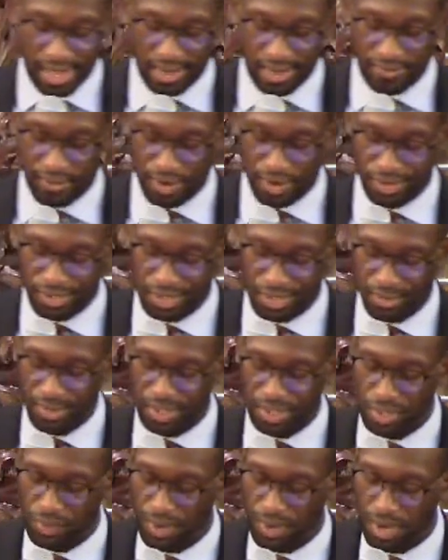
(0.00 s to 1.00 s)
In verse
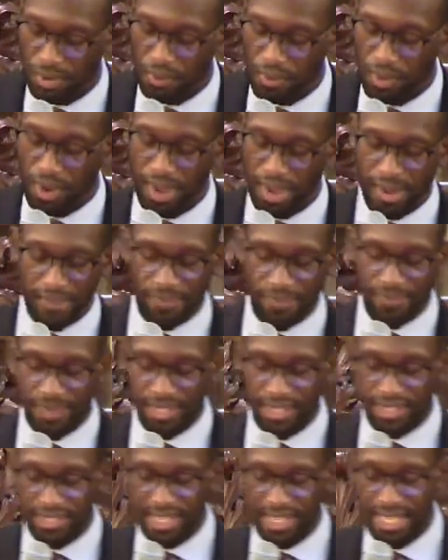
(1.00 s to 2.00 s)
number 21,
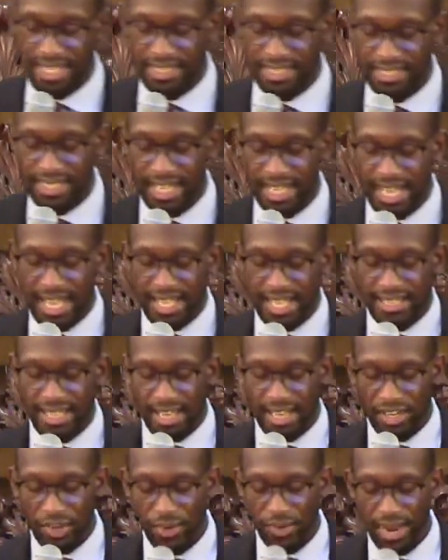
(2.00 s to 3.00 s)
it says
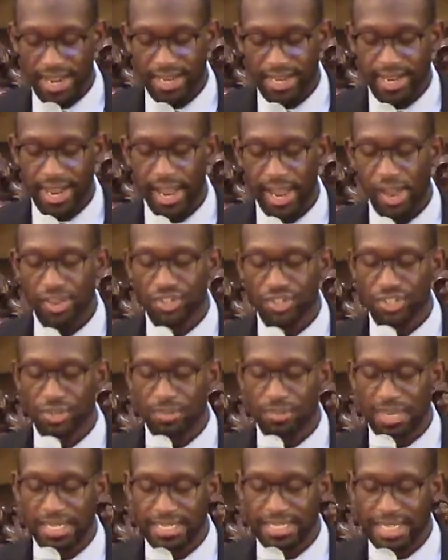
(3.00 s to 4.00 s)
that great care
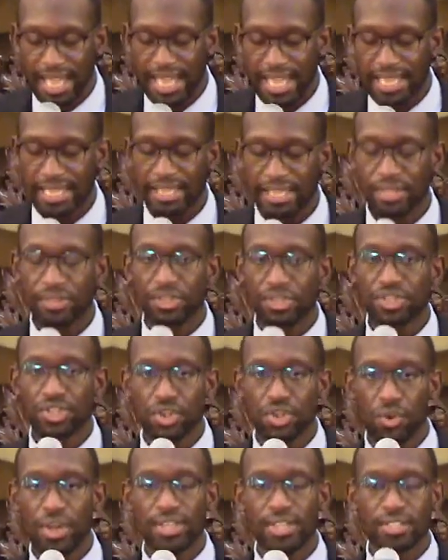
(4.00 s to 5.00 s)
should be taken in the
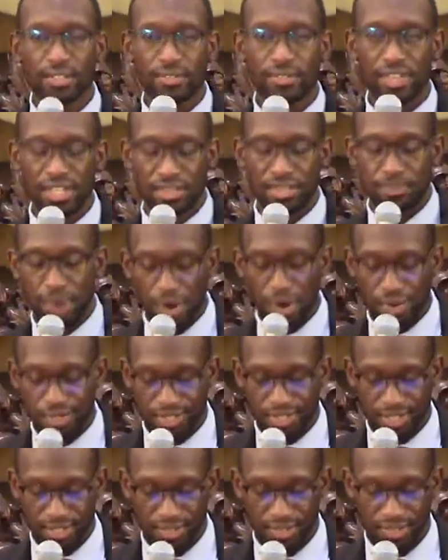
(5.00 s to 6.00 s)
choice of these
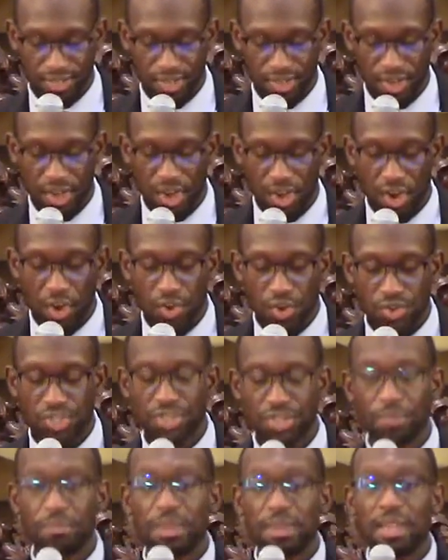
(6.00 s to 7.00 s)
persons who
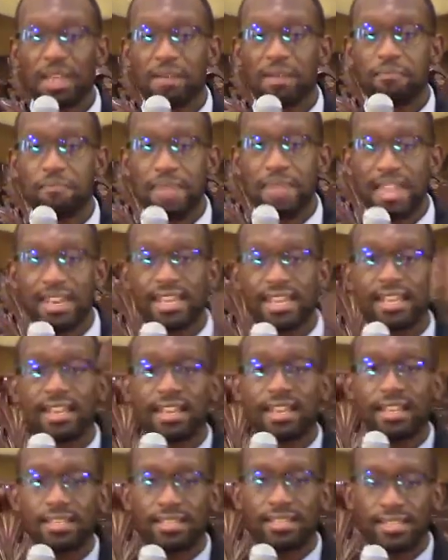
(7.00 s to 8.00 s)
should be
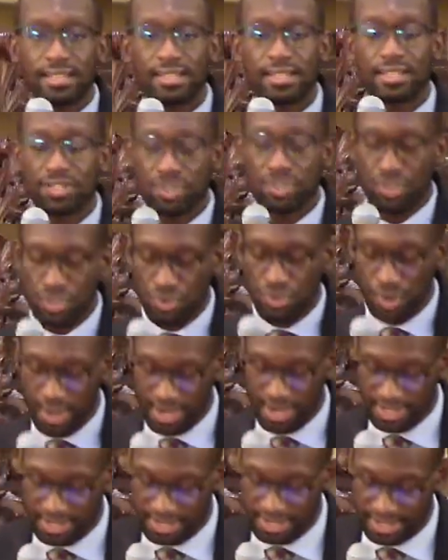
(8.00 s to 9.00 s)
admitted into this
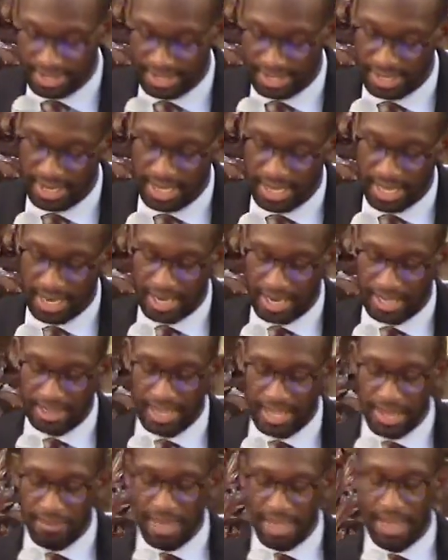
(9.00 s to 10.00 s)
trust,
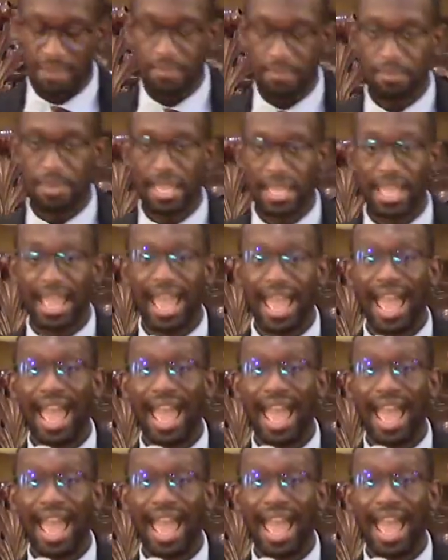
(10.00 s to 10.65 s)
that they may be